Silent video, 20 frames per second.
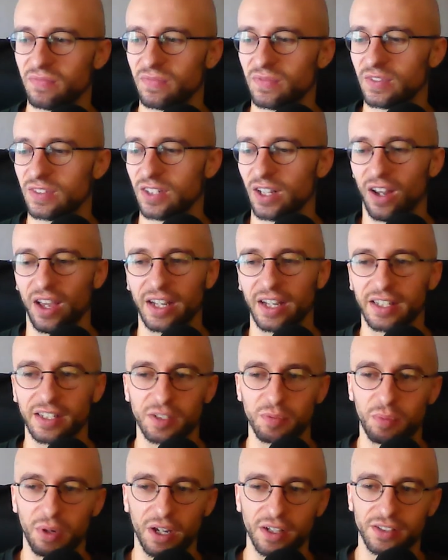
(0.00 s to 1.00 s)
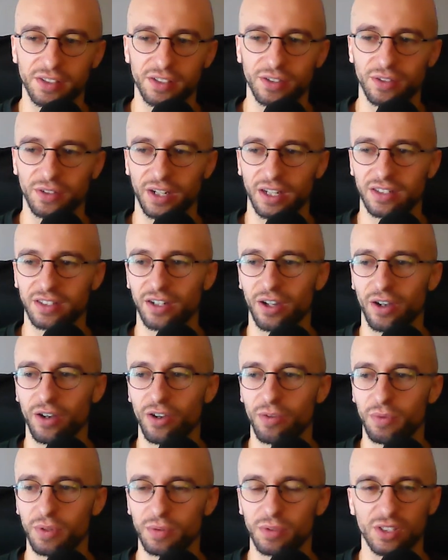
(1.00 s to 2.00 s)
to like this person or get to know
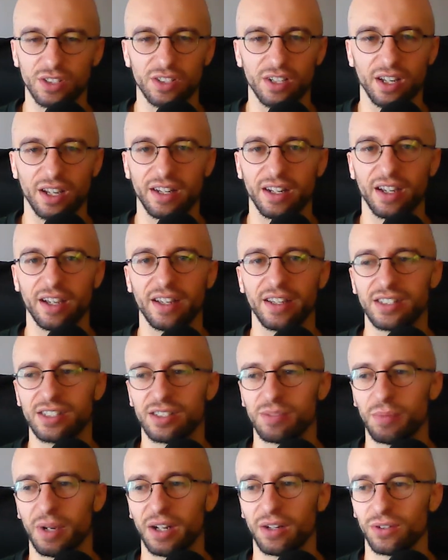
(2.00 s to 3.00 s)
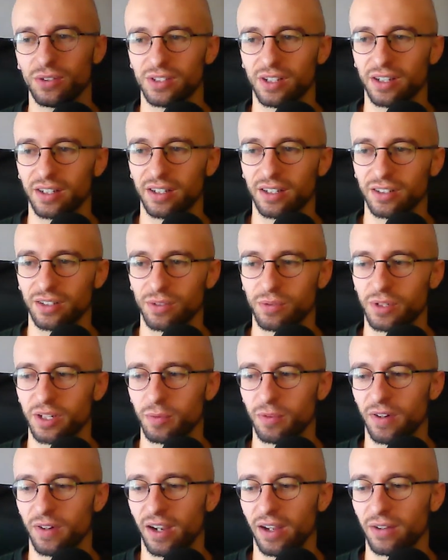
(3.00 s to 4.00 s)
him. He was just like, nah, he smells. Like I don't want
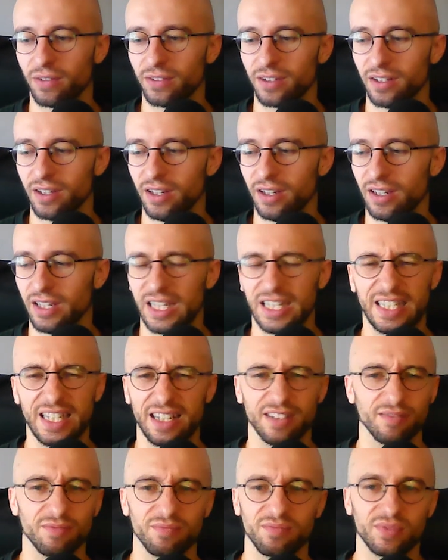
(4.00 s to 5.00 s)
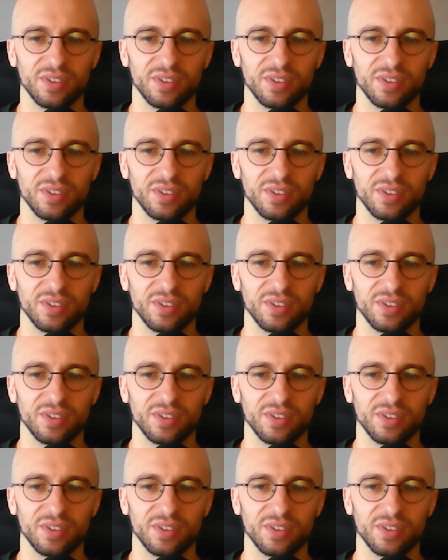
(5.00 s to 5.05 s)
him around, and he didn't.